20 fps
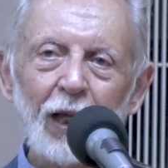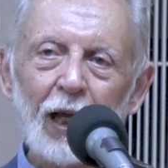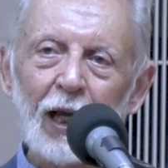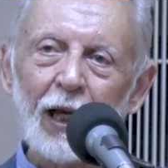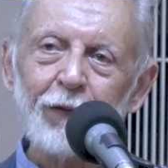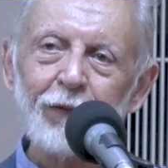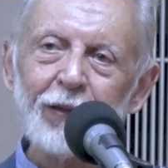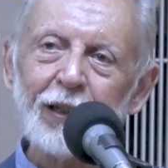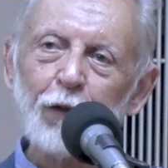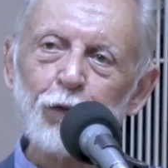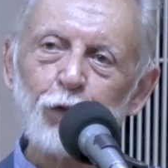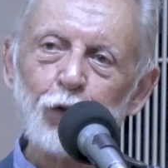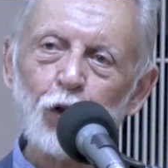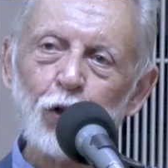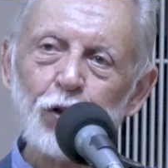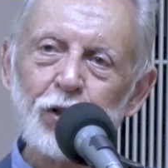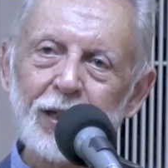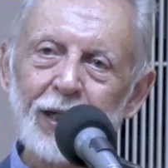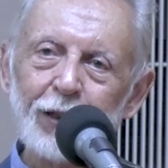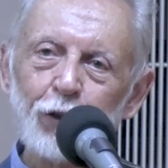I have enough
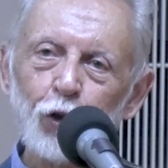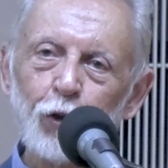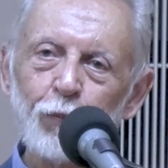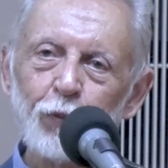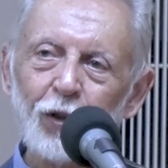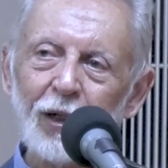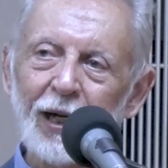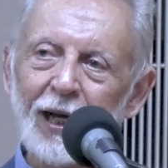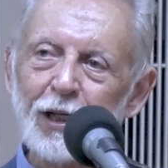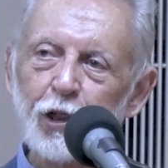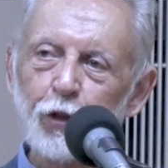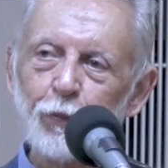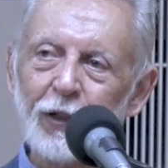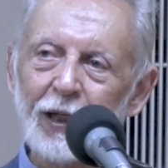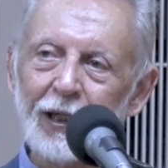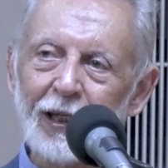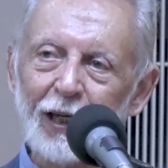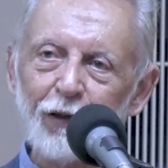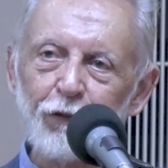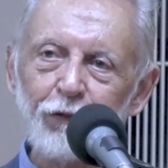clothes at home to last
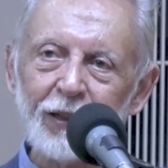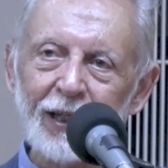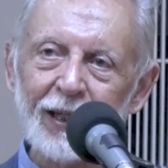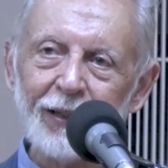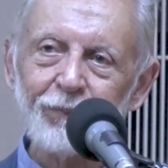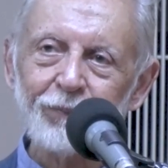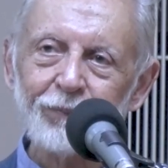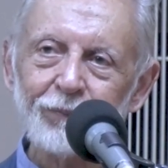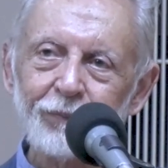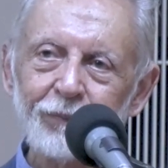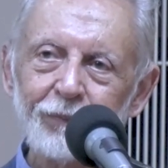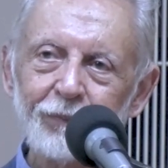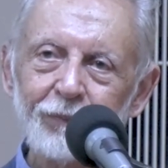me a lifetime.